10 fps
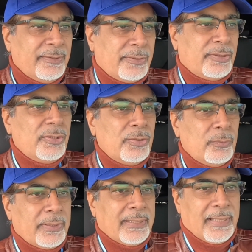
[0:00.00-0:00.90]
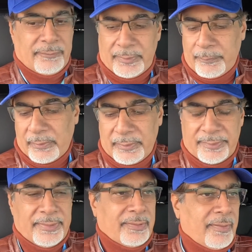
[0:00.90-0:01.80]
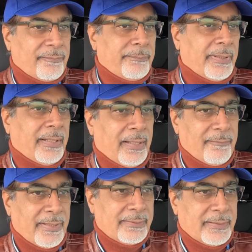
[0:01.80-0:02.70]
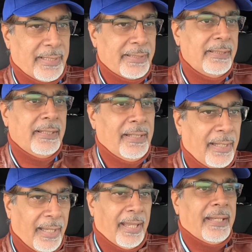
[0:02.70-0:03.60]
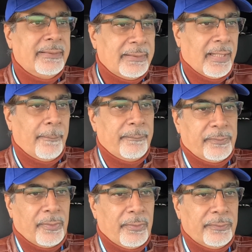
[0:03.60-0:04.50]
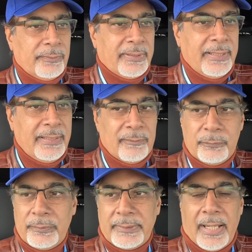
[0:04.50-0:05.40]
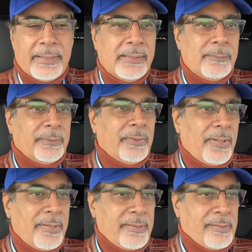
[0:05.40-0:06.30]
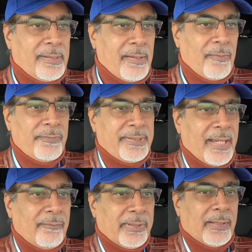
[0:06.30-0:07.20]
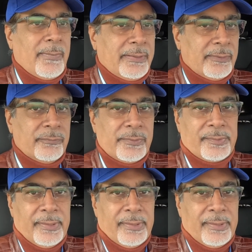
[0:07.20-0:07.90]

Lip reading: to do with electric models, this event today. And so you'll hear the route guidance, because they obviously have recommended routes